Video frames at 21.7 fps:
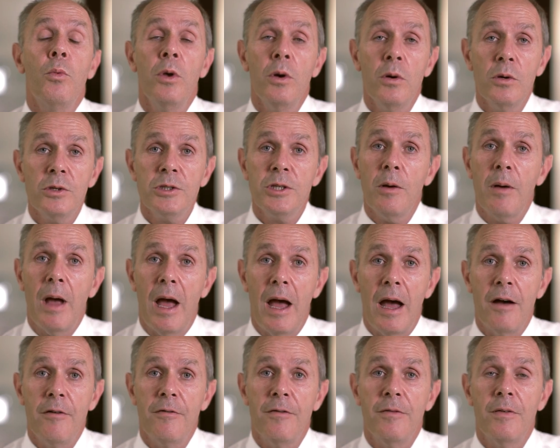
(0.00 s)
we also
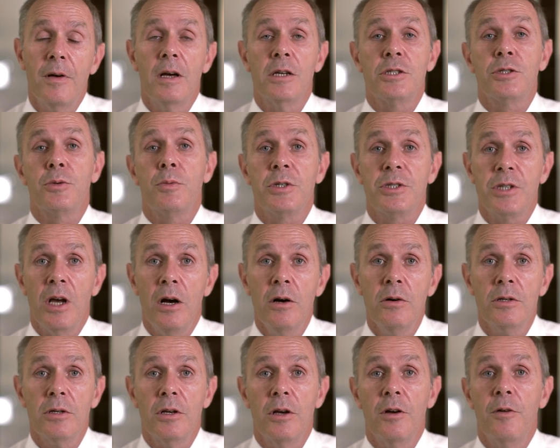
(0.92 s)
have, as a
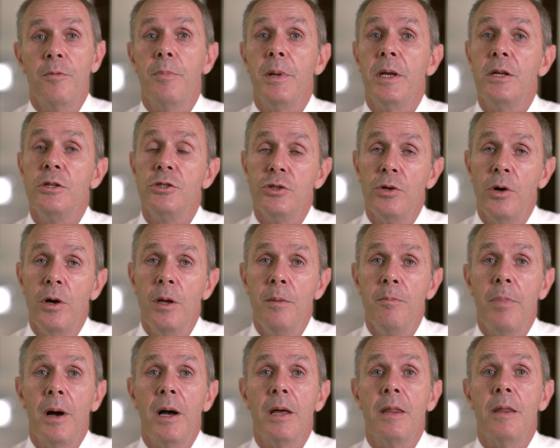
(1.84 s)
result of being
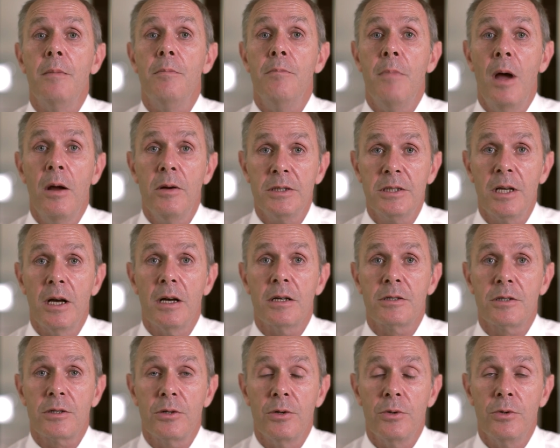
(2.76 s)
joined by the Meritas
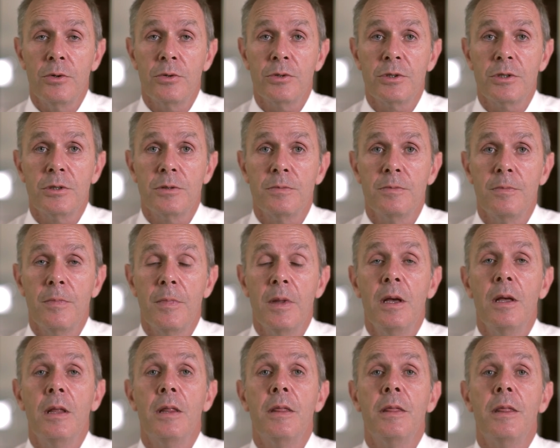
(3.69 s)
schools,
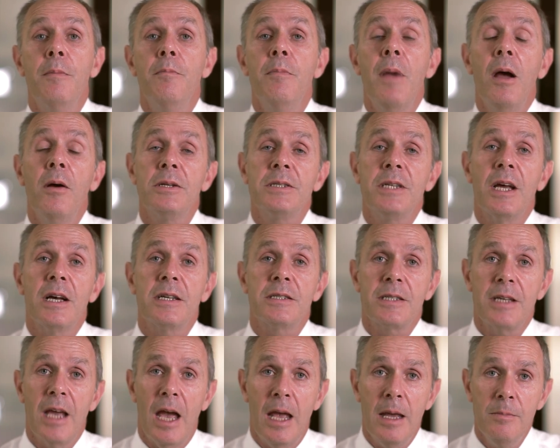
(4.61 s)
the
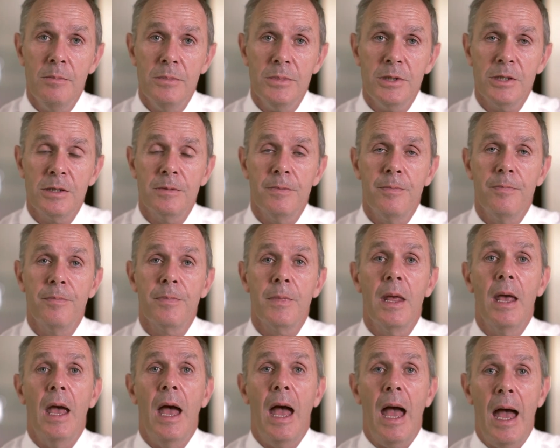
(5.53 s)
Meritas Games
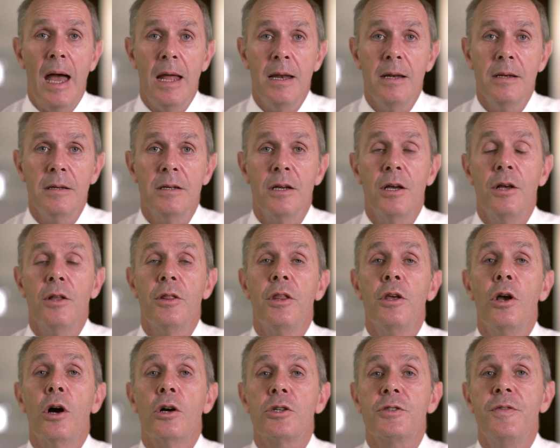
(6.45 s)
and
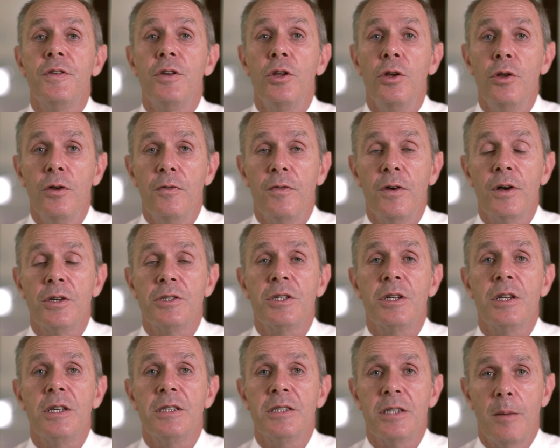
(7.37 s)
the Oxford
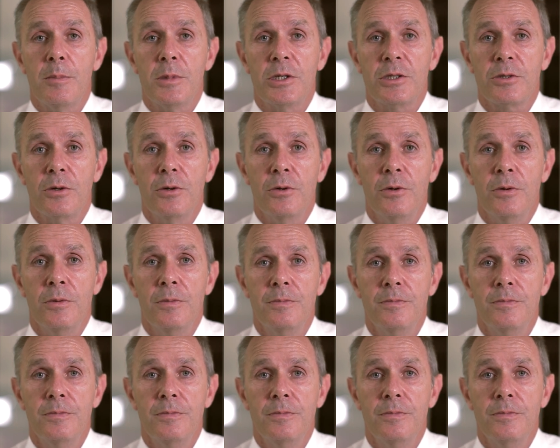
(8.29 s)
University Summer School.